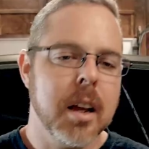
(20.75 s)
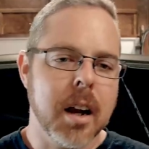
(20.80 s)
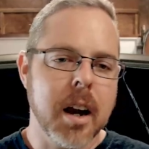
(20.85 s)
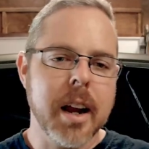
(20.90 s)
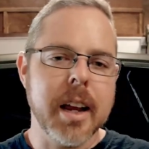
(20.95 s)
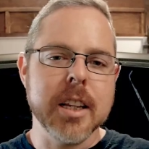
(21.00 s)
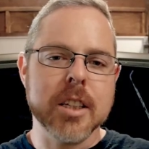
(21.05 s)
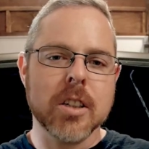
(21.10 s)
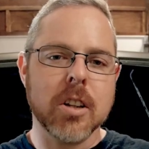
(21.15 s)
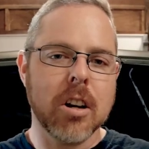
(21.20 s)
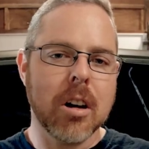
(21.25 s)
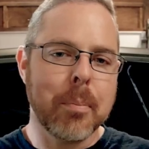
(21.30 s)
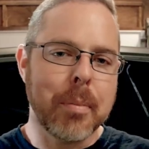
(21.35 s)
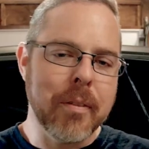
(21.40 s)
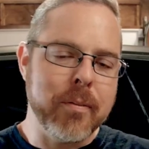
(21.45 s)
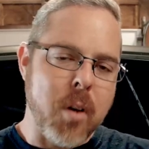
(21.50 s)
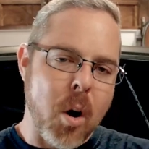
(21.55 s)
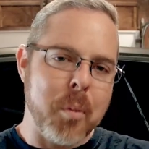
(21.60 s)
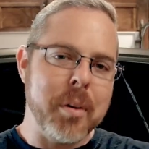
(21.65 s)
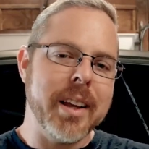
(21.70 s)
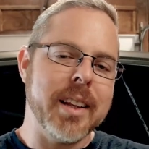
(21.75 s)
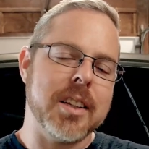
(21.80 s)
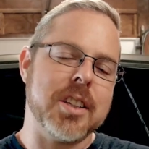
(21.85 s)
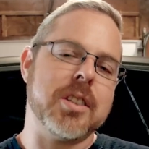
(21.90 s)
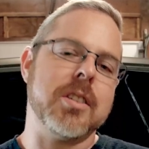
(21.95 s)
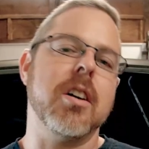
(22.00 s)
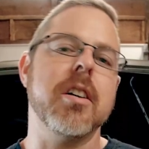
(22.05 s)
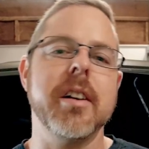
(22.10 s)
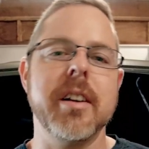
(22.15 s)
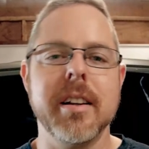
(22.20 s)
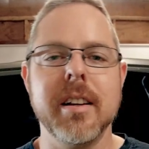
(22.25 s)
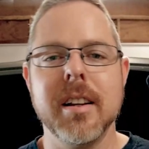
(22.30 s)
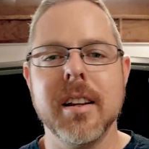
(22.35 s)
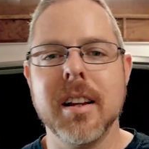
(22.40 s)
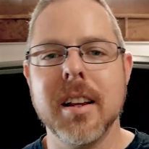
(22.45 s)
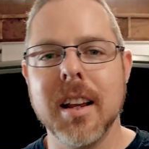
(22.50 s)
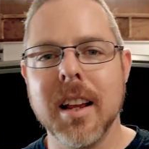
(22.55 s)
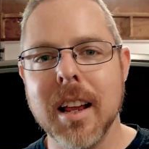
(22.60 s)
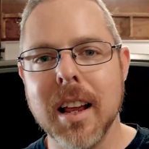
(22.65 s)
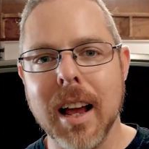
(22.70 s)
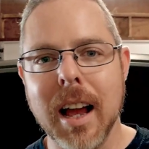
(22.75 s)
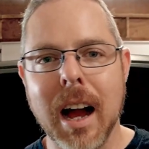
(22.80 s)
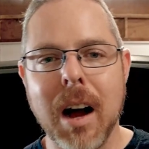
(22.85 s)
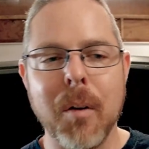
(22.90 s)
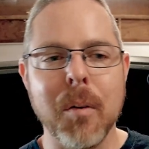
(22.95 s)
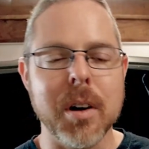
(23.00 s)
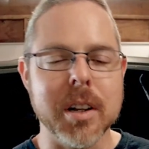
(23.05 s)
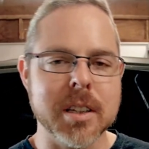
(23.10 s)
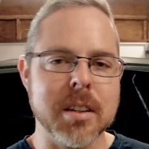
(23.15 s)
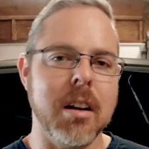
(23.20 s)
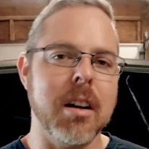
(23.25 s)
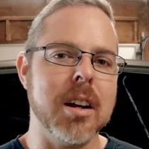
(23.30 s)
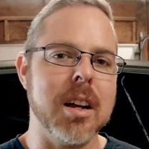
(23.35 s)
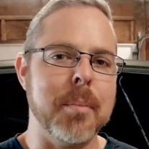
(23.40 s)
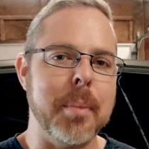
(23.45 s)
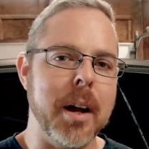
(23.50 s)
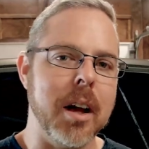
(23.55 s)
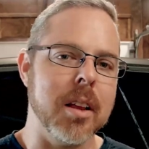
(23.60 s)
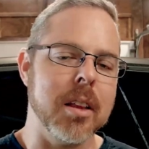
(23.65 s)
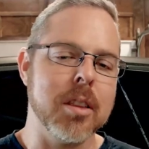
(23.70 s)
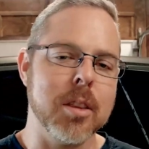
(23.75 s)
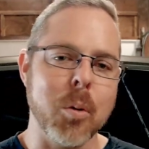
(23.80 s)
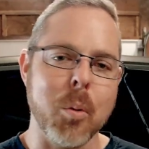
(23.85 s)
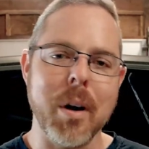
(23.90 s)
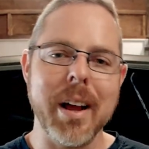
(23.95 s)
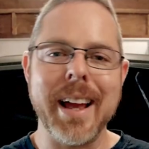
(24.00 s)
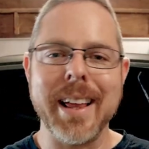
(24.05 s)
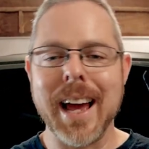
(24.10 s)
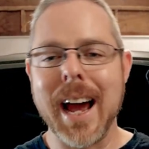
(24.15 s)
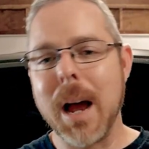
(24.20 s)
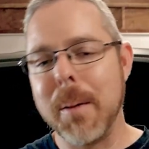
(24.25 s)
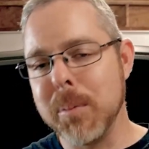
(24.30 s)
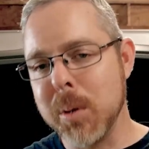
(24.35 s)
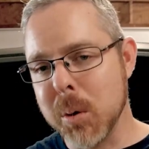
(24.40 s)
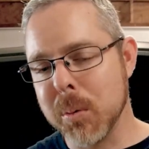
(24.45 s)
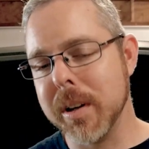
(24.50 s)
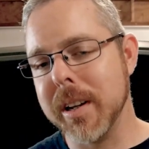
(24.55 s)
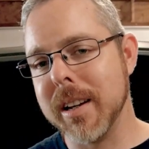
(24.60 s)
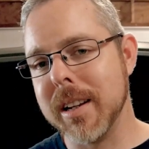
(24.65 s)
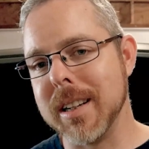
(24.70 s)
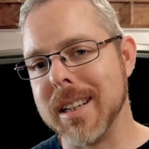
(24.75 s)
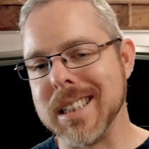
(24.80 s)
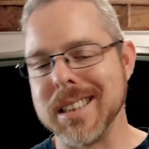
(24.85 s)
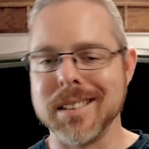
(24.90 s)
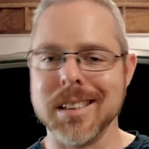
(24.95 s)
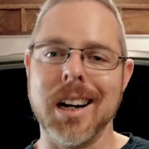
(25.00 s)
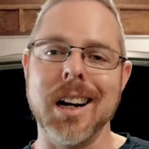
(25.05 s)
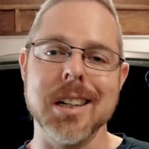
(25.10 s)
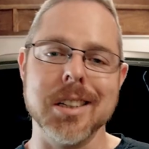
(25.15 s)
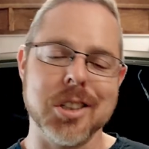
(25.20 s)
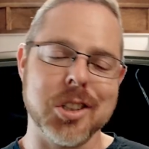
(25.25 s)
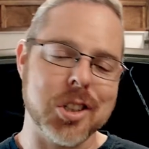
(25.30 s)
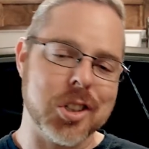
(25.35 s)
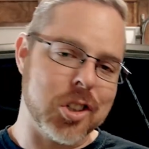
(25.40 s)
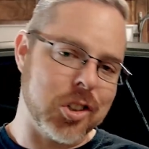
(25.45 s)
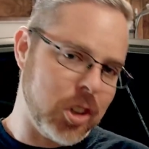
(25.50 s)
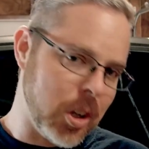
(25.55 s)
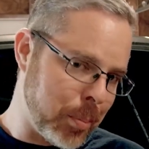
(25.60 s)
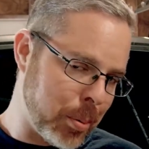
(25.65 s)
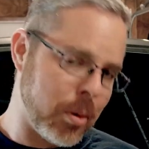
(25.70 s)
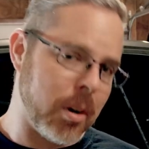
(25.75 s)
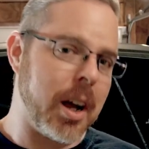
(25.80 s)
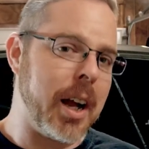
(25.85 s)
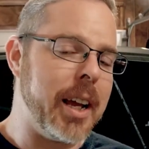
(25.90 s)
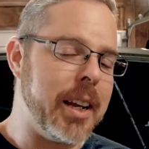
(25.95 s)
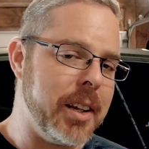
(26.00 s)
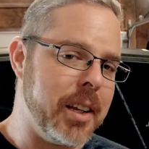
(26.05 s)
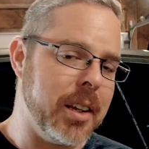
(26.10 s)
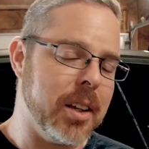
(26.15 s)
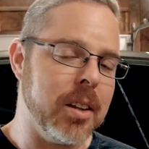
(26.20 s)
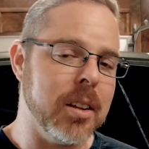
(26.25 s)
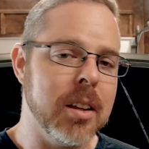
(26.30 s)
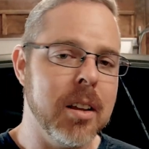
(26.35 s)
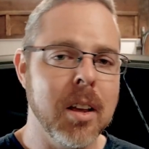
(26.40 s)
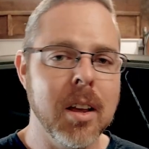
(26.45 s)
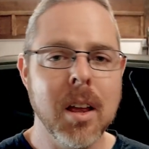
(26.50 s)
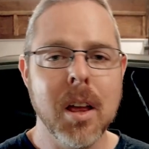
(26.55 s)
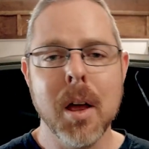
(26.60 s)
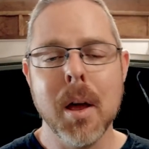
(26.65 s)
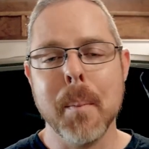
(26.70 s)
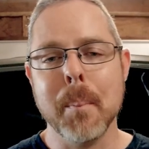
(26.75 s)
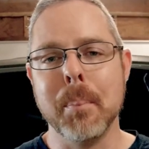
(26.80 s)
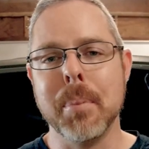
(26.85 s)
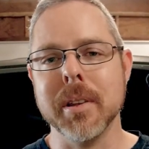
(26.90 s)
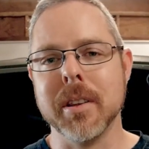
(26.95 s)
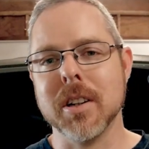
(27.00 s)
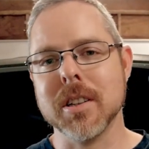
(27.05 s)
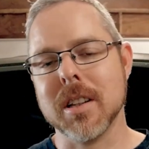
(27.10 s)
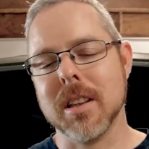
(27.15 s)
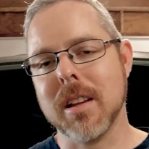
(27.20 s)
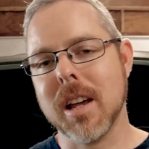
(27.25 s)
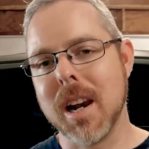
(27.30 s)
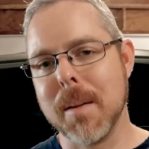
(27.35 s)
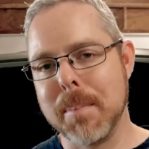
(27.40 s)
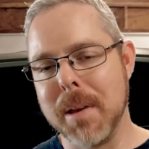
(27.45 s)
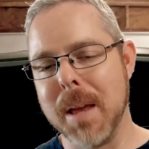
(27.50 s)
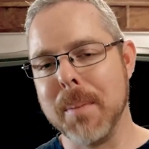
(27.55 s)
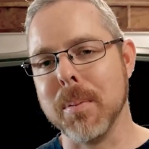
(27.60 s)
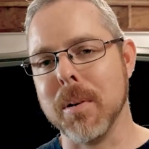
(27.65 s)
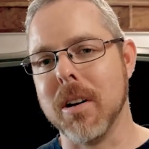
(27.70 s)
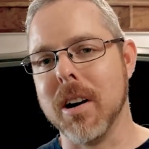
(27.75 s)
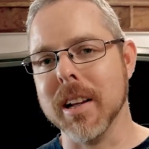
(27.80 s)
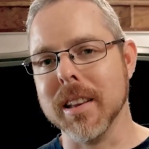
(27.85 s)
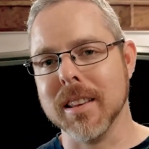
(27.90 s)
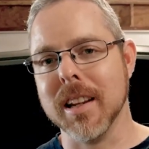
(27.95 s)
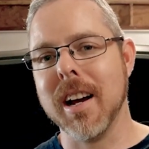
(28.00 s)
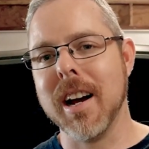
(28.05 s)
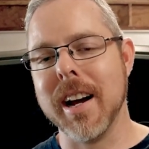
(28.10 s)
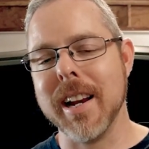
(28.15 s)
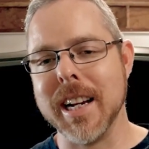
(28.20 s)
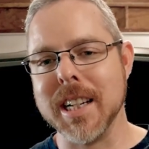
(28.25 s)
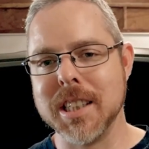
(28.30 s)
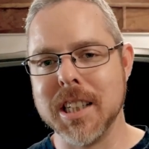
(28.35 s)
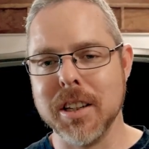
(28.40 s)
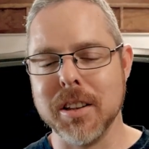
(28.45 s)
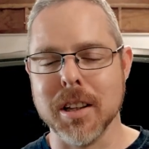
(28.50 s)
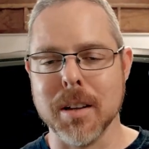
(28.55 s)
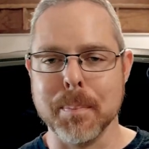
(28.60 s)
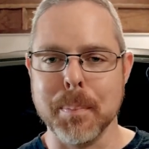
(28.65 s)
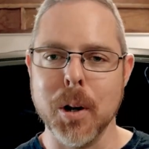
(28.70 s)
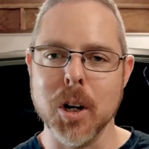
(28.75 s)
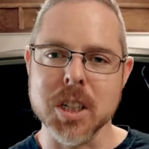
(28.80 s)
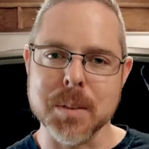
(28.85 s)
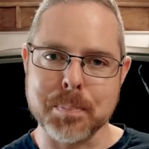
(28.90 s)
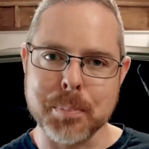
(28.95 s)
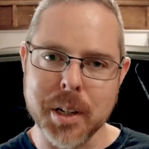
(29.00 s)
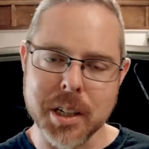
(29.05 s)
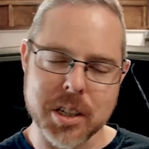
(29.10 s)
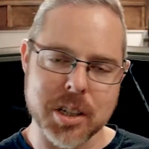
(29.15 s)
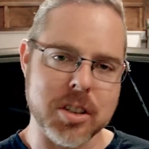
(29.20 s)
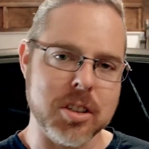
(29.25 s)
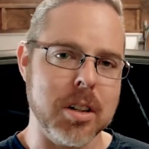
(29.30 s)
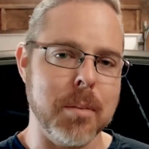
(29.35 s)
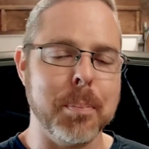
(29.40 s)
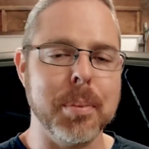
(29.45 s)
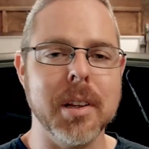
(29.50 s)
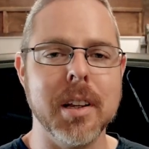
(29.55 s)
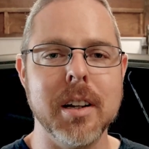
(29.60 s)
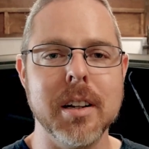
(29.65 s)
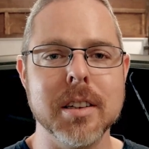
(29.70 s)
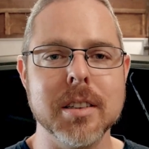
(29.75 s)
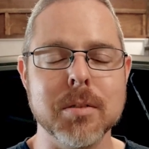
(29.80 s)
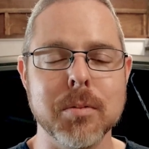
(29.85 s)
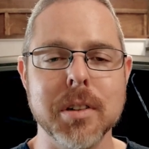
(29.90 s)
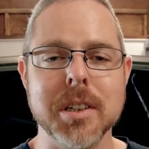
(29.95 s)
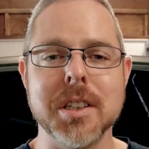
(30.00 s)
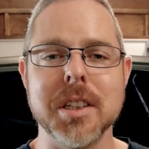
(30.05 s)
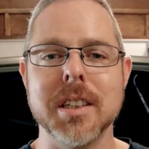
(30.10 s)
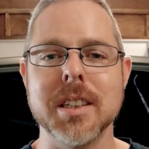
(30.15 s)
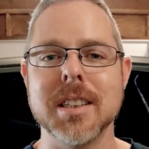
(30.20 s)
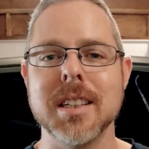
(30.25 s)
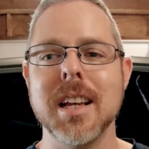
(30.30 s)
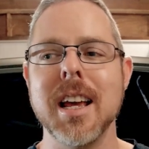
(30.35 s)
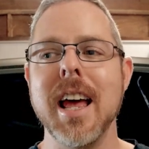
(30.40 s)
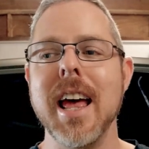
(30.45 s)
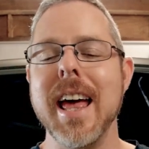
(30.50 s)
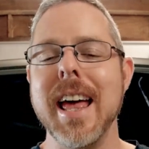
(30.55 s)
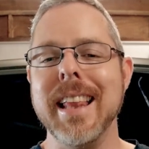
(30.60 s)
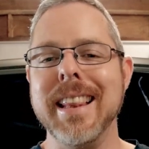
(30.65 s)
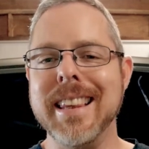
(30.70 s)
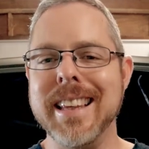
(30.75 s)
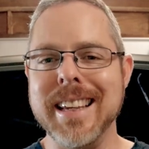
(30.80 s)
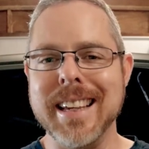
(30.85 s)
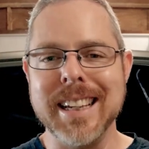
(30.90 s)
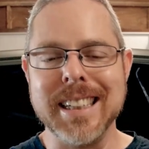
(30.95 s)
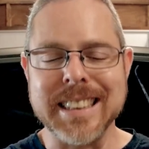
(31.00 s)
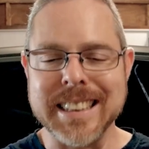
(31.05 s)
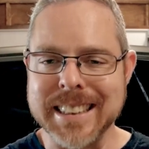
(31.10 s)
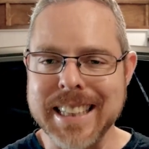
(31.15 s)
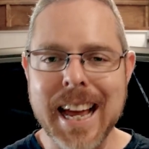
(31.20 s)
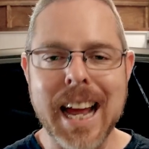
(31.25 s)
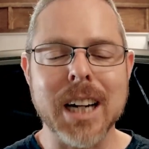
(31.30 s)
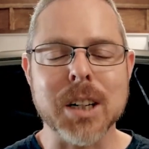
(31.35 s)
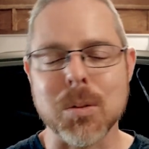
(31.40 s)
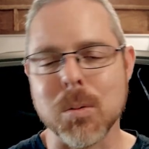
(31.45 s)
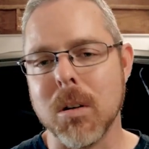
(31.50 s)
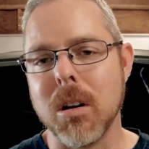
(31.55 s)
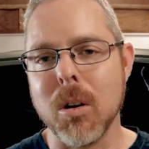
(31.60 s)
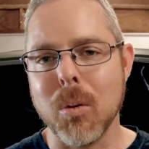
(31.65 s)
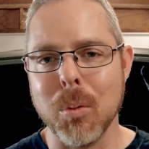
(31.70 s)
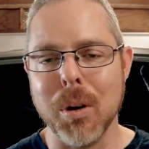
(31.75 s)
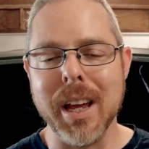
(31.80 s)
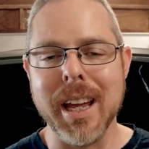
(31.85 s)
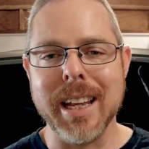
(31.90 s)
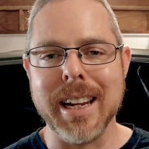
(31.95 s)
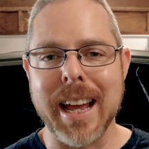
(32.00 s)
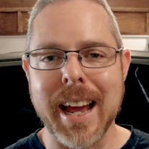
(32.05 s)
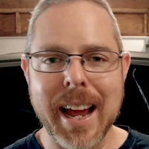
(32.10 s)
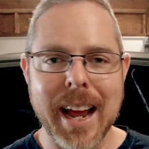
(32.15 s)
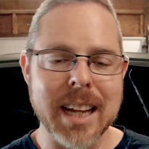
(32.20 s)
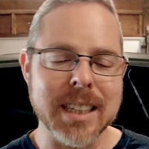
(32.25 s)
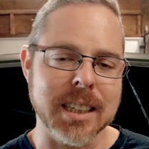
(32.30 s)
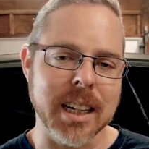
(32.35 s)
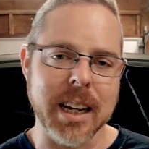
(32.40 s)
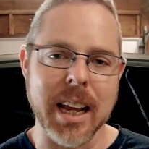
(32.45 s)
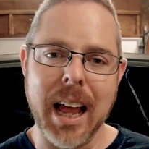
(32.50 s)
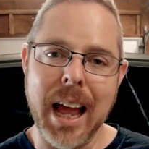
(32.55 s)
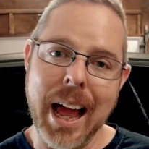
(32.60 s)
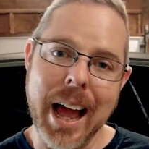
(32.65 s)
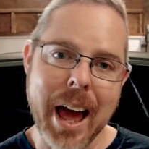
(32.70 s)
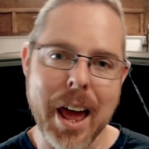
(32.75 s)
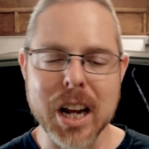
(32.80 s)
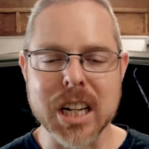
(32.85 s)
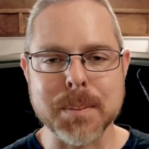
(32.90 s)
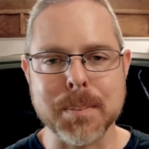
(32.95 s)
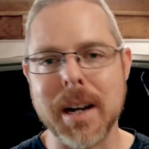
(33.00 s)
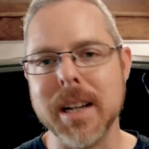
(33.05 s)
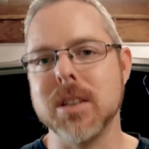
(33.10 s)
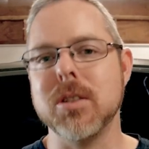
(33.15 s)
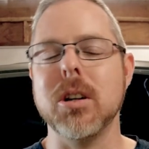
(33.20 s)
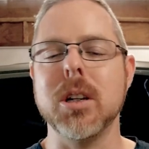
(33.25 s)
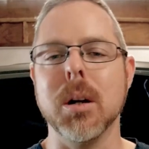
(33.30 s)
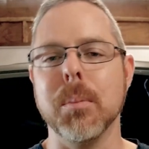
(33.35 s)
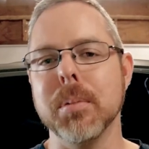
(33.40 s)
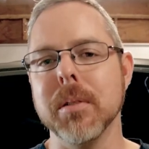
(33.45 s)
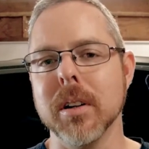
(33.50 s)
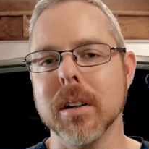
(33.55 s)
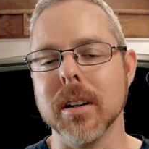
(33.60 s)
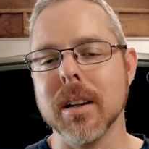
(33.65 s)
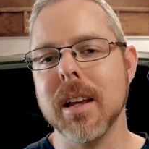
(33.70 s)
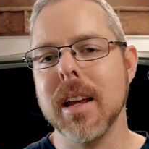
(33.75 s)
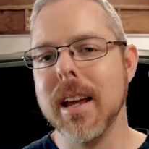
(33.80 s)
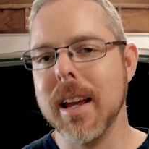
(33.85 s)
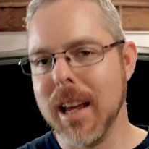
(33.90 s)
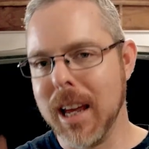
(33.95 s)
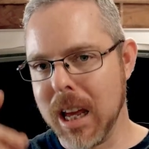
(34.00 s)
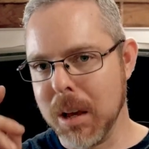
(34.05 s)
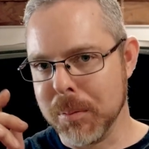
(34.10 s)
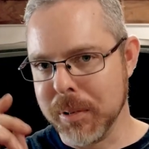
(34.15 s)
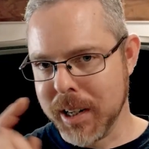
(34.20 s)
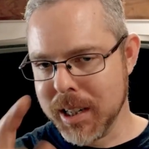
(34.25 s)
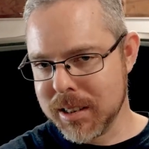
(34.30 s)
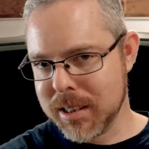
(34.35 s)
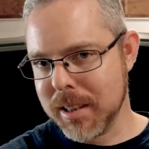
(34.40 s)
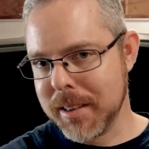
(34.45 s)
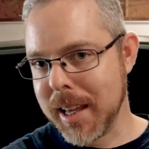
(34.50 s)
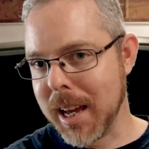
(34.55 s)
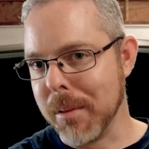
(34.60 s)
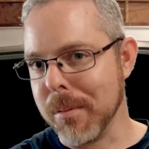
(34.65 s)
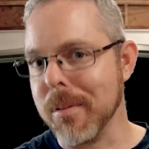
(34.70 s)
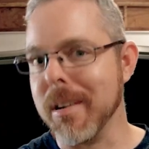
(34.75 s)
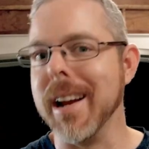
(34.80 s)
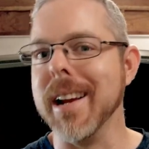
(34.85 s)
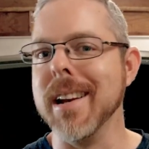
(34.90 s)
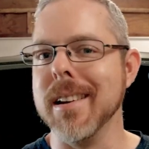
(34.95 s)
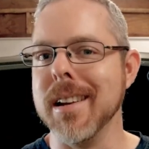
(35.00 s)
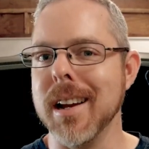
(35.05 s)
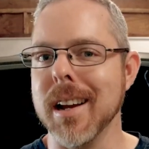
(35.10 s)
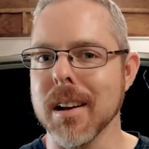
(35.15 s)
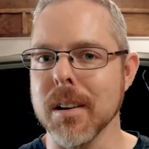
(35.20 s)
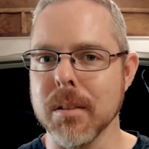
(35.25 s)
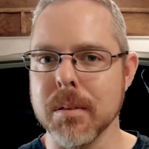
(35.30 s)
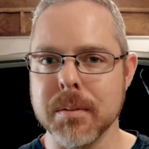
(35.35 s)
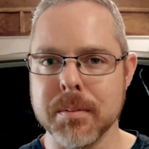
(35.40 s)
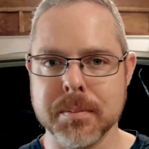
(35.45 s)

Alright, so before we get started, I want to talk about the way that I'm doing it. It's not super ideal, but there's a lot of people online, I see them post pictures of their plugs, which is the exact wrong way to ask, like, how does my tune-up look? And we'll get to that right now.